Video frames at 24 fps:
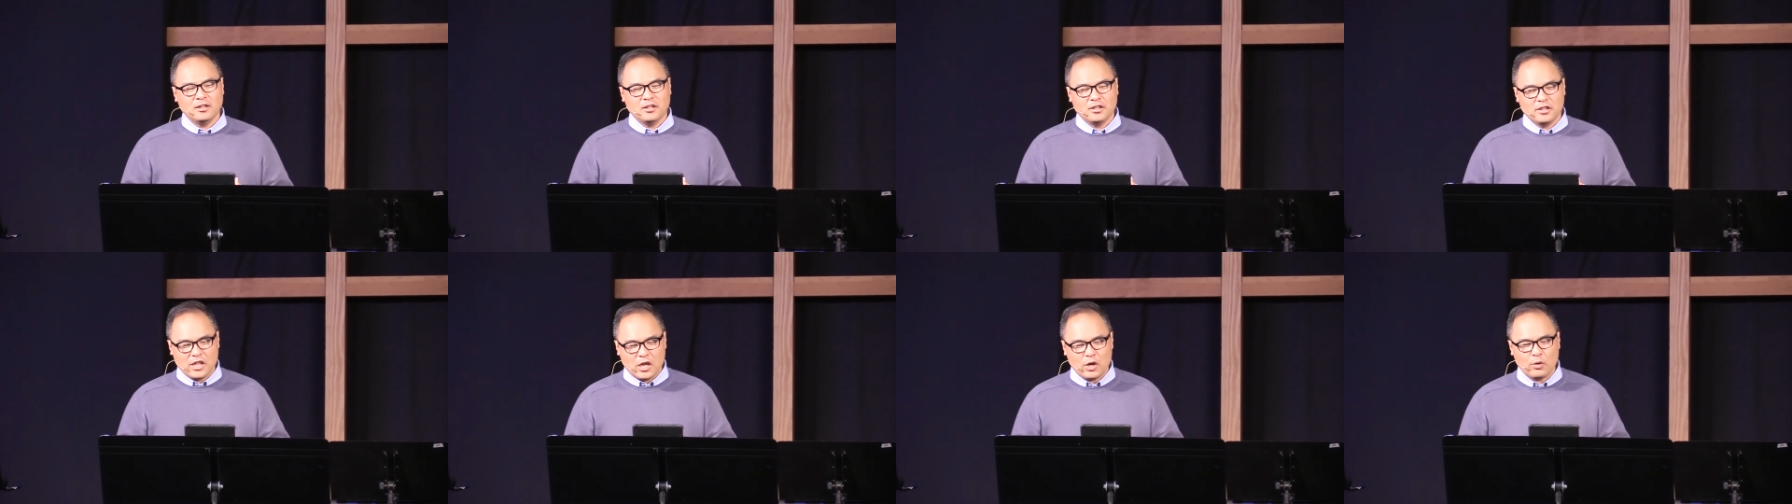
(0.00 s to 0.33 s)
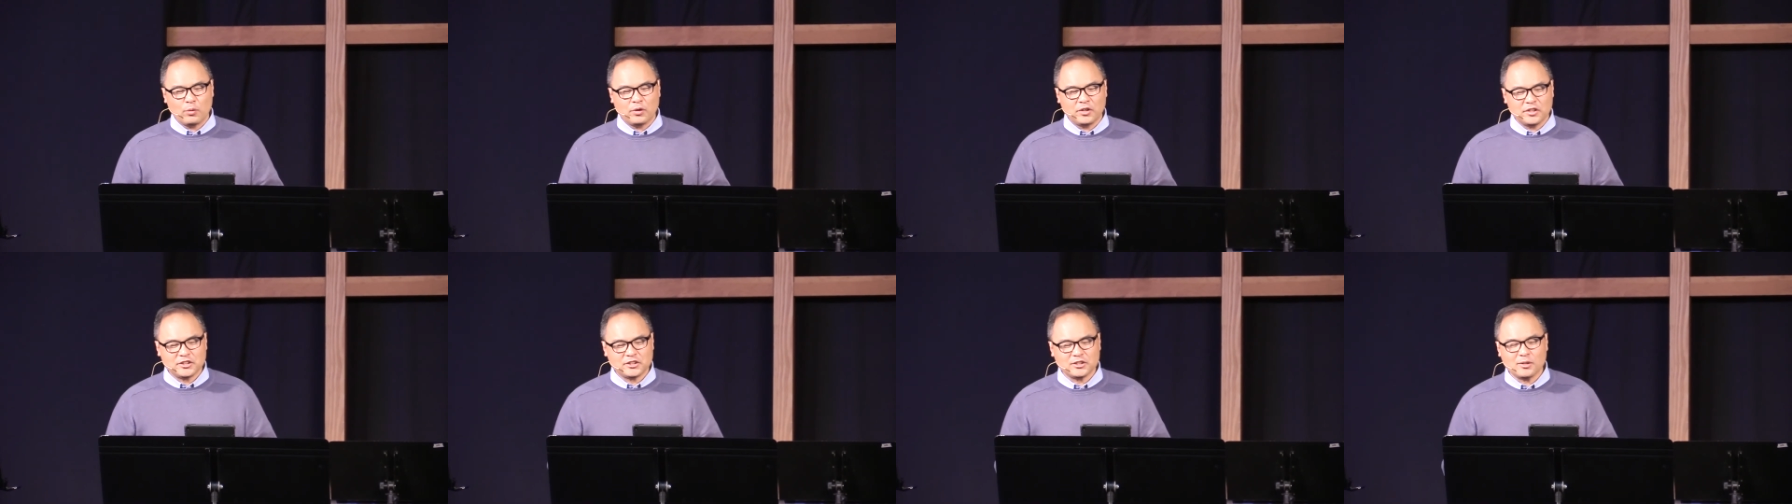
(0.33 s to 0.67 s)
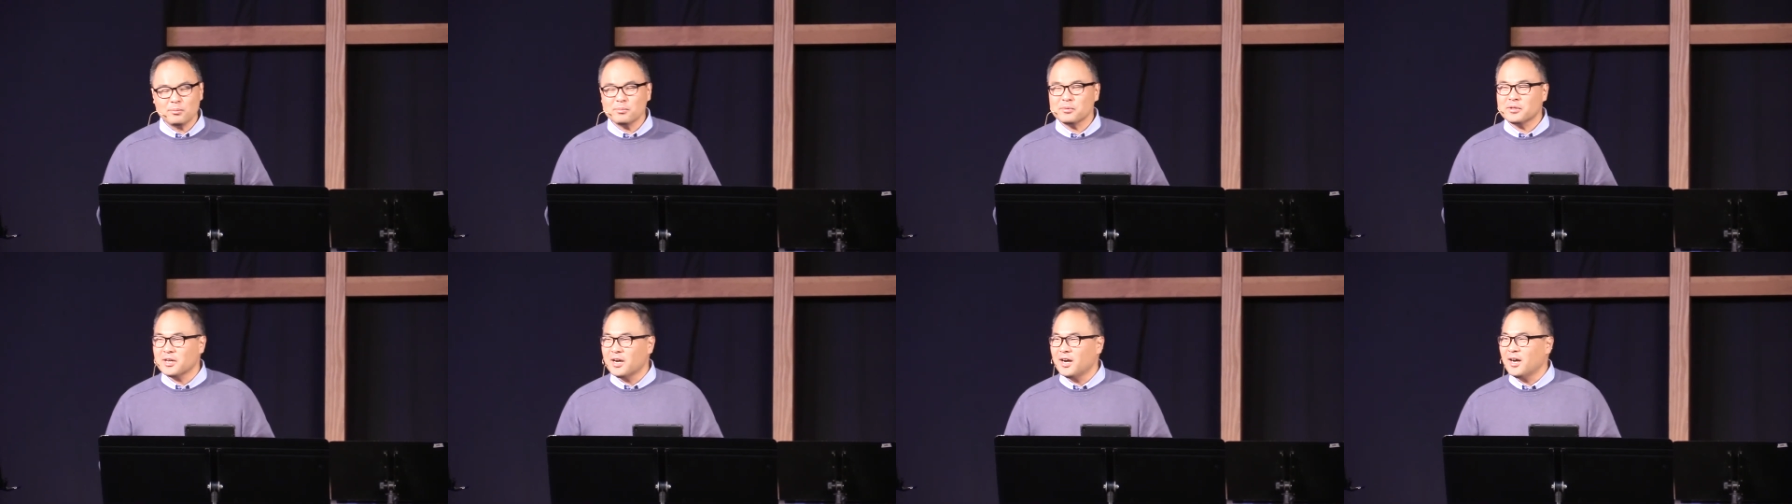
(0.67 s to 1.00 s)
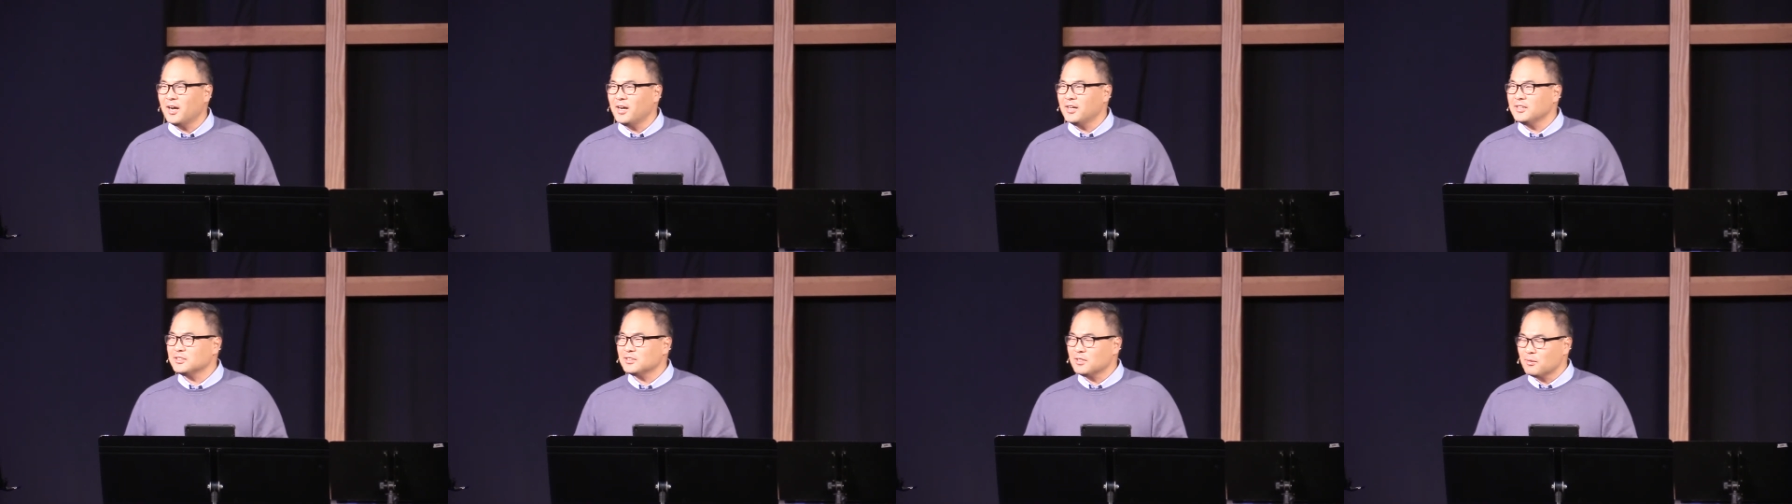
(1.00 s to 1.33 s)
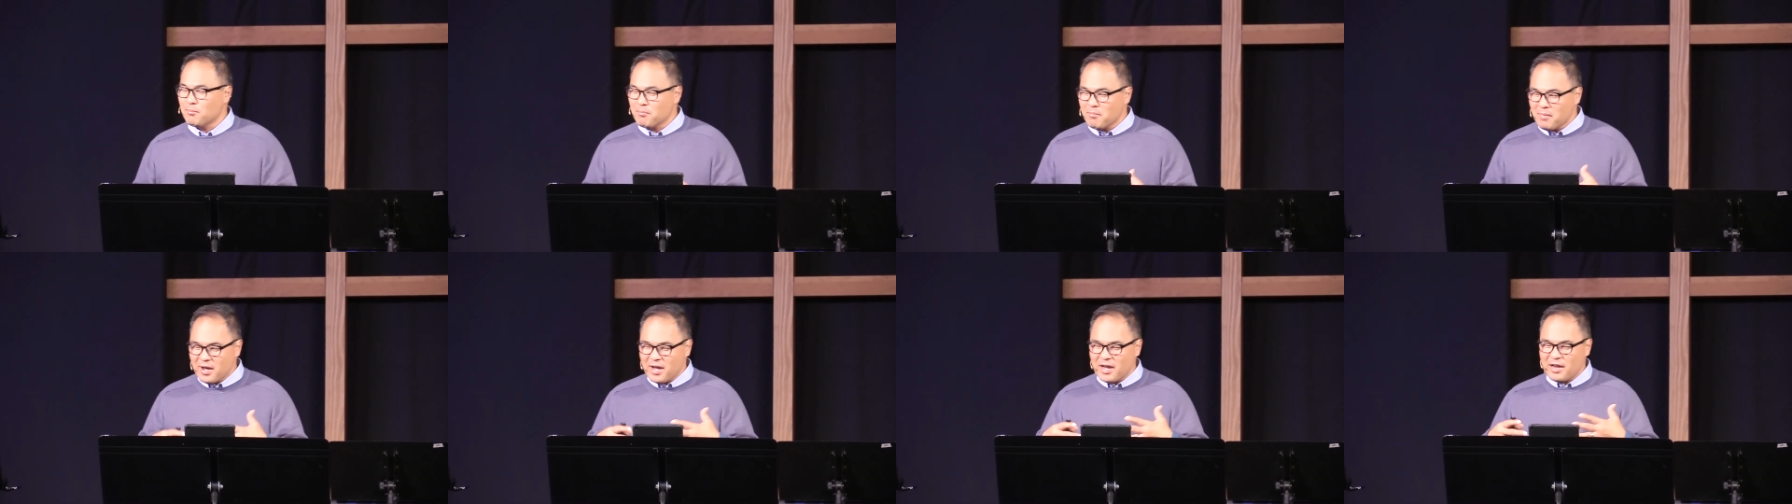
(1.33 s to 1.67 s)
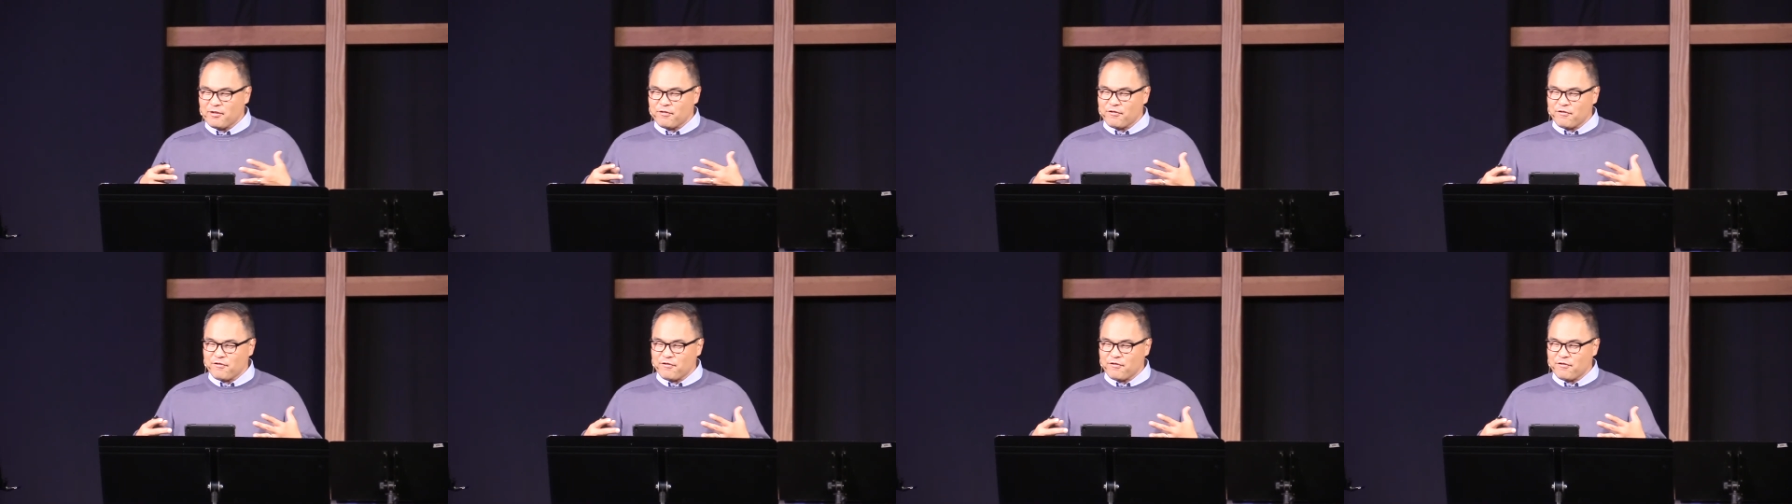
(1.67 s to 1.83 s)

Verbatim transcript: there were some guys in my